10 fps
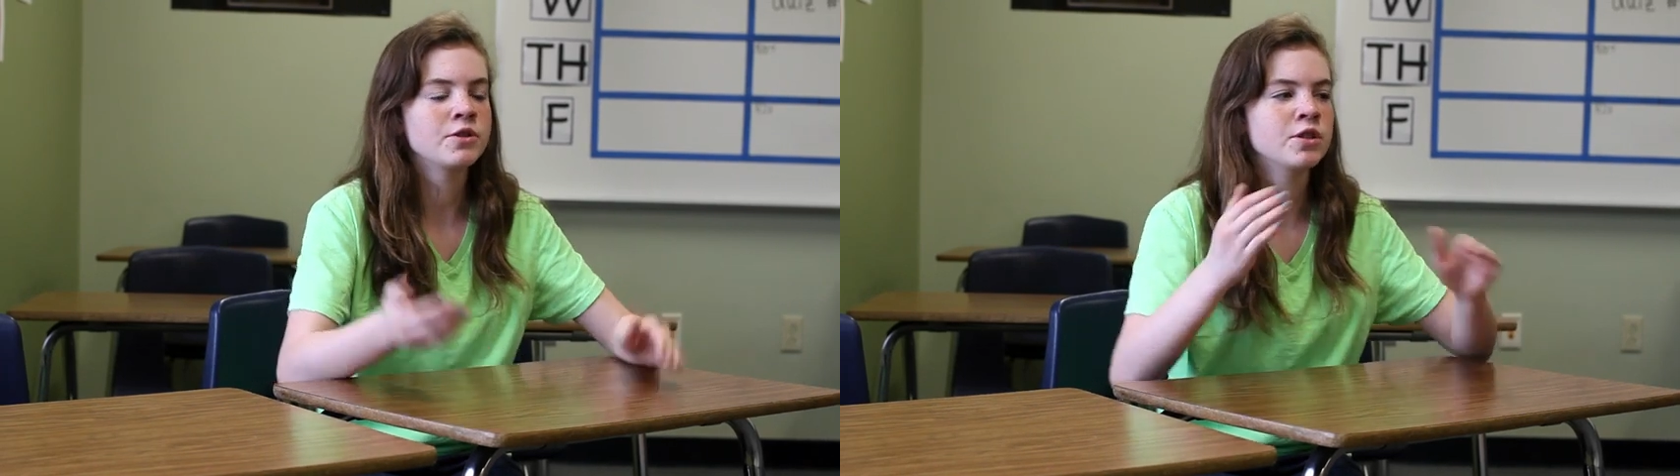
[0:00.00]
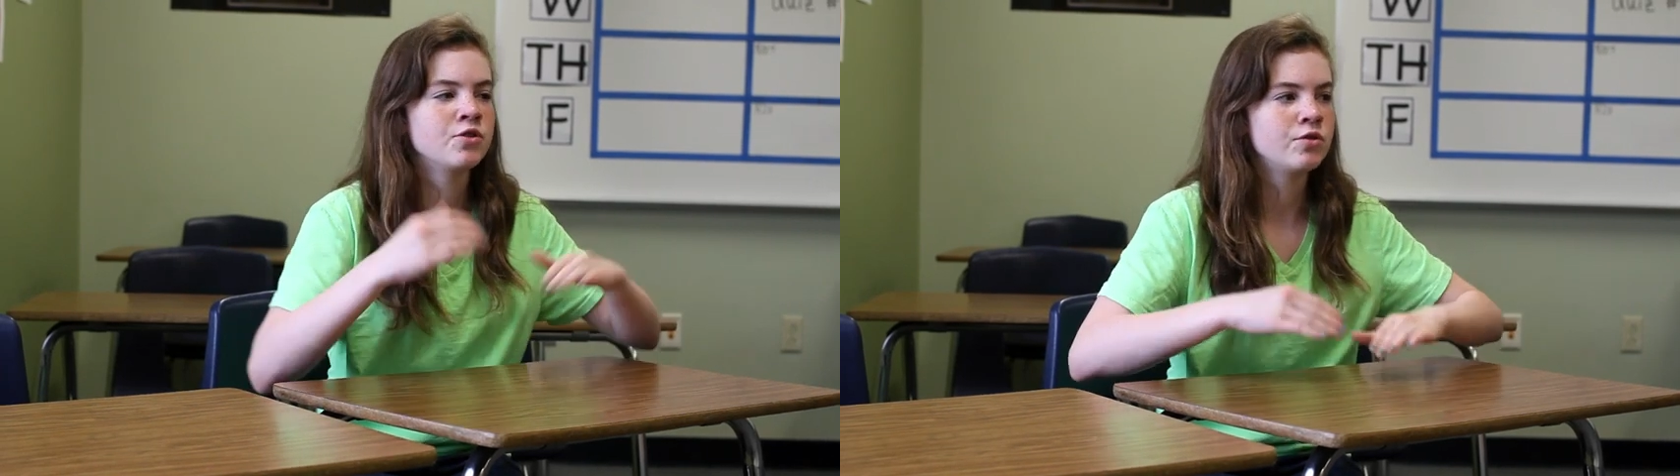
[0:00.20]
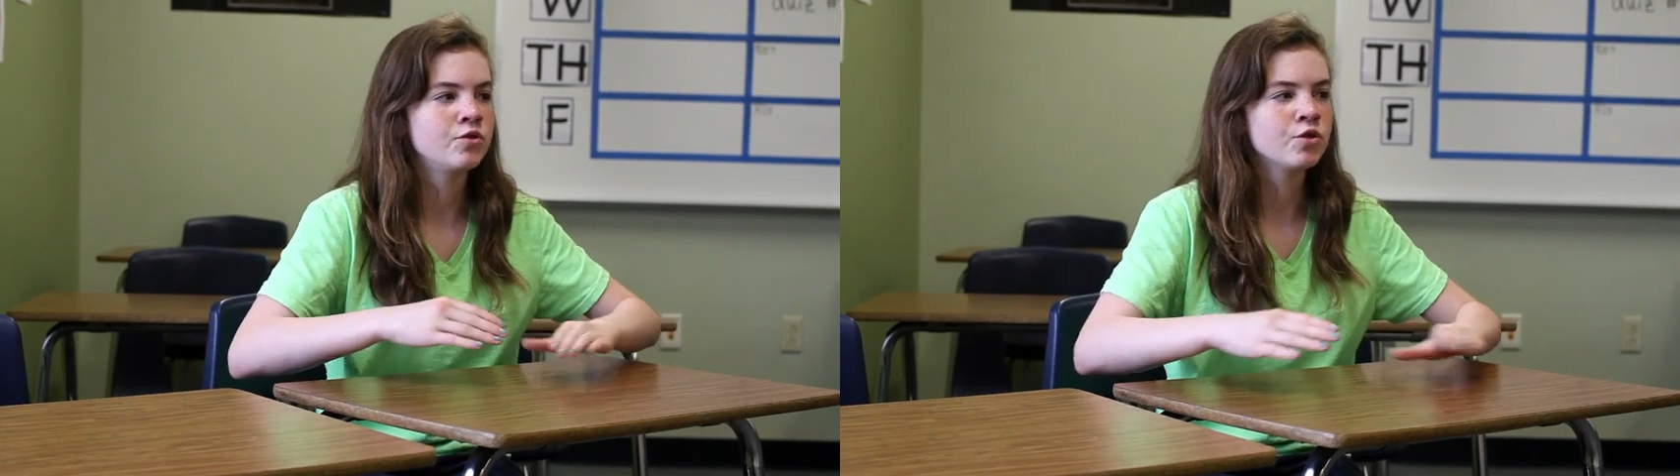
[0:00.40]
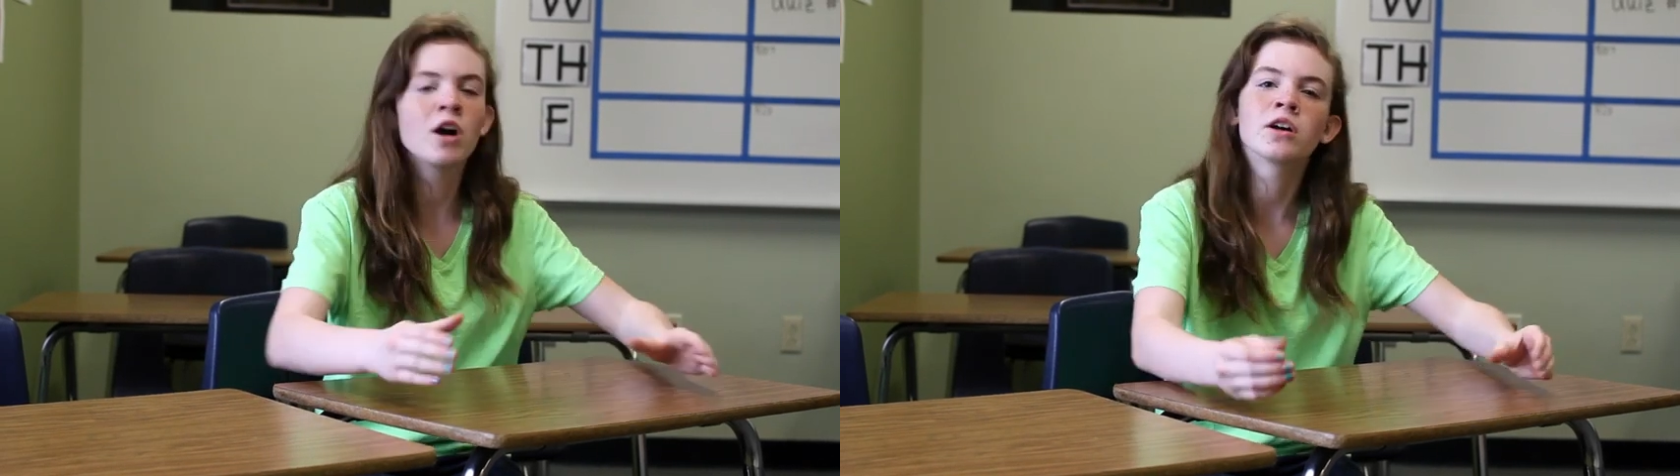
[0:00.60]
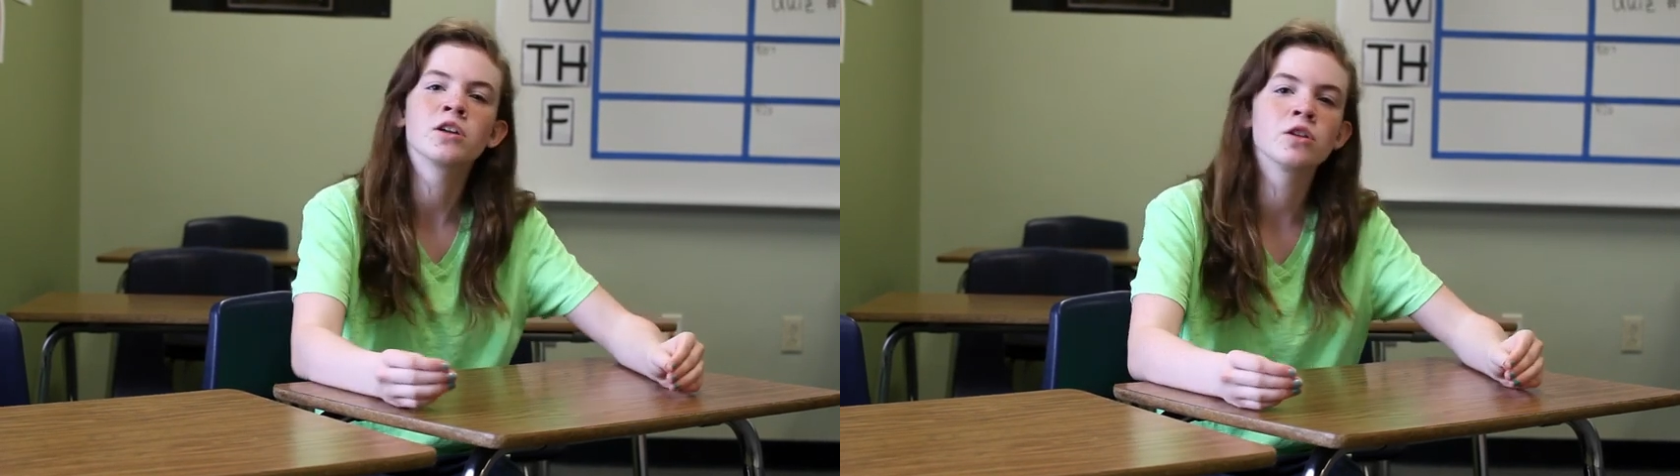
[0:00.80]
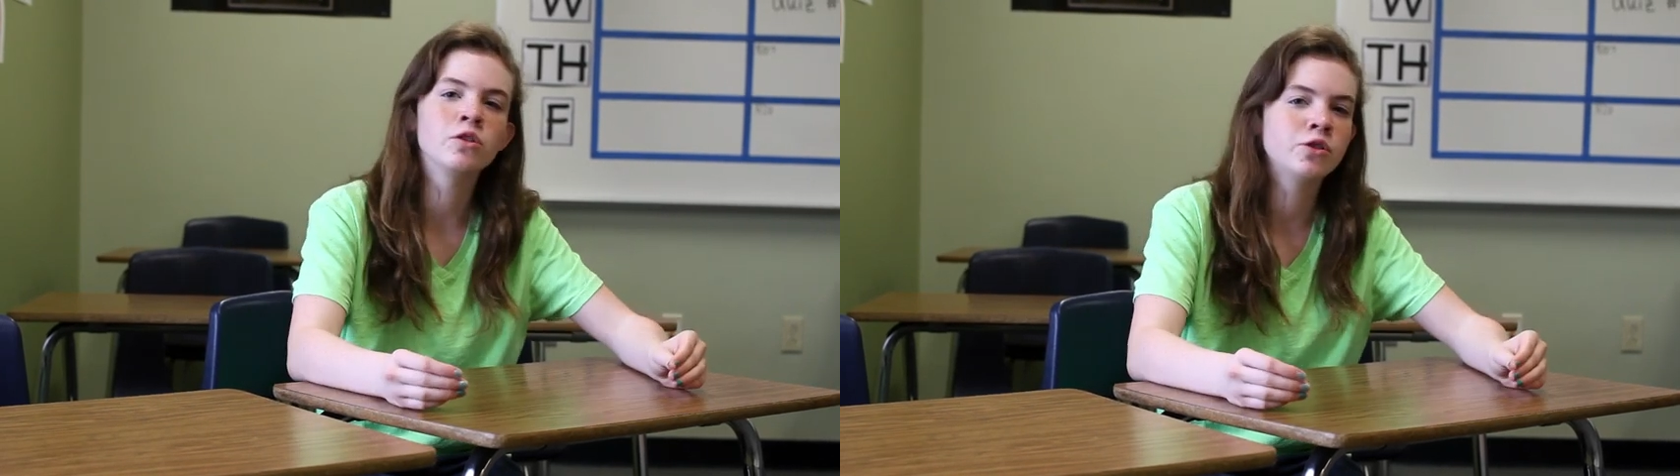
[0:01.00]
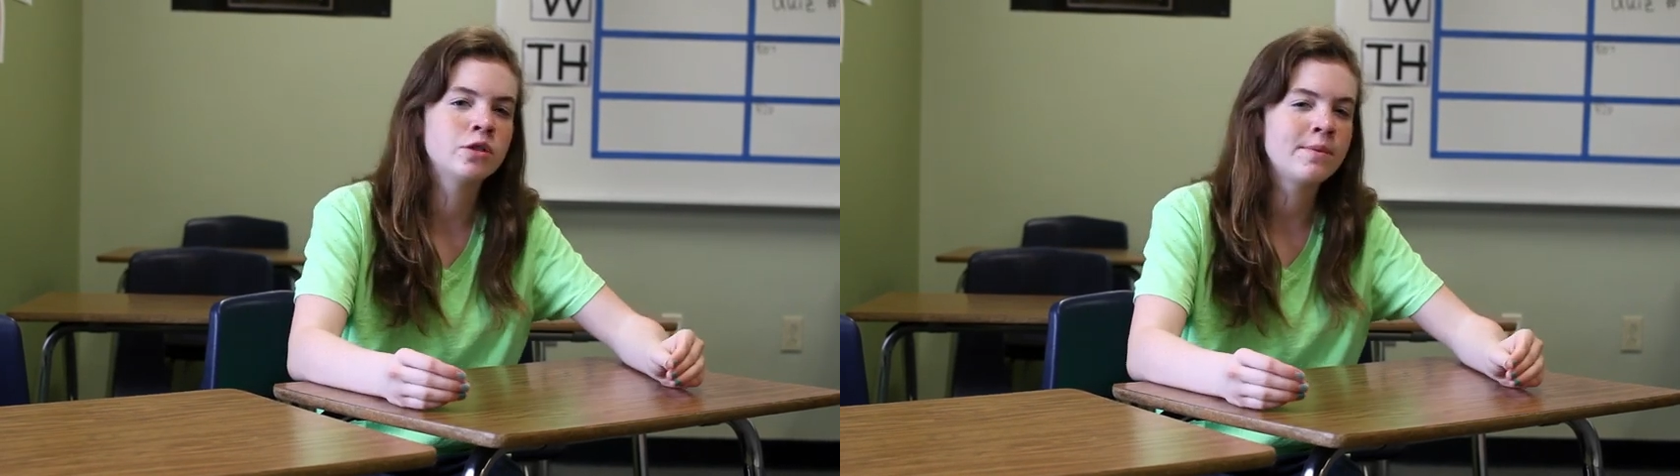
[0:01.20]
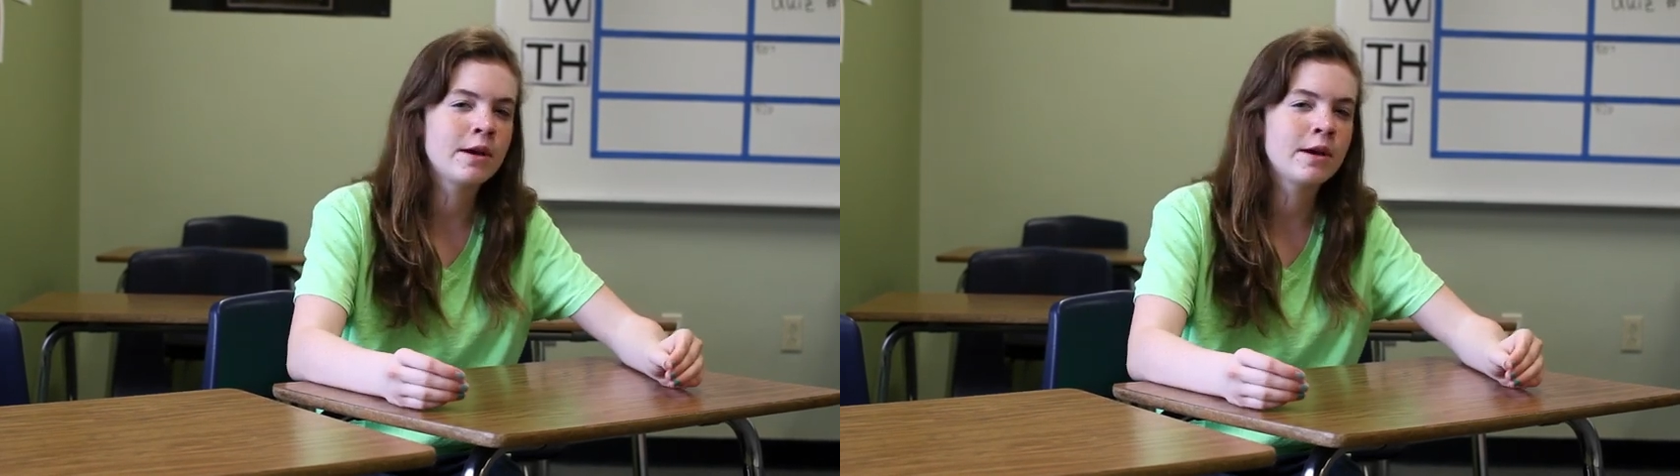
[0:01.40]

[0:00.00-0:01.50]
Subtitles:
to draw a conclusion.